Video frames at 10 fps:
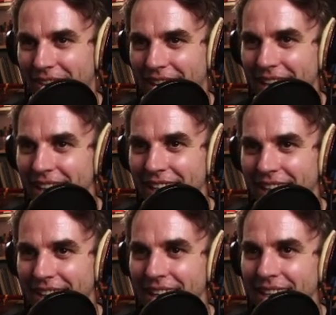
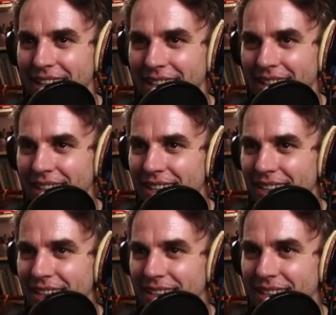Okay, and
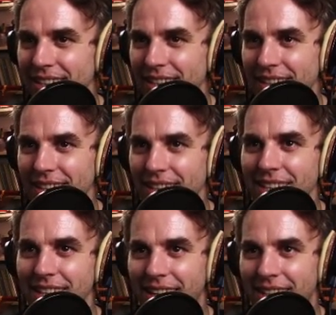then
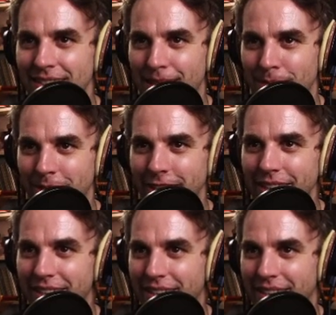yeah, this game's
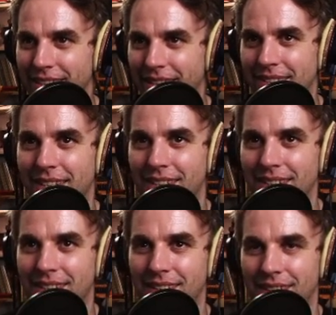over.
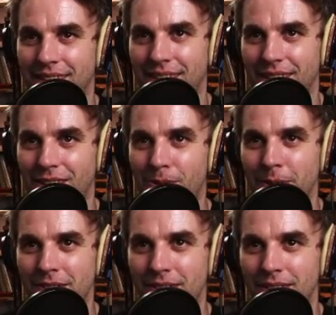Yes,
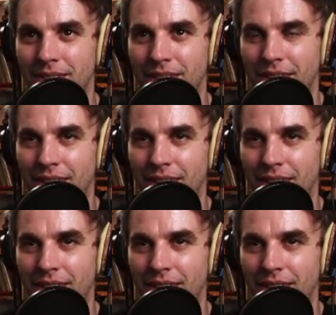almost.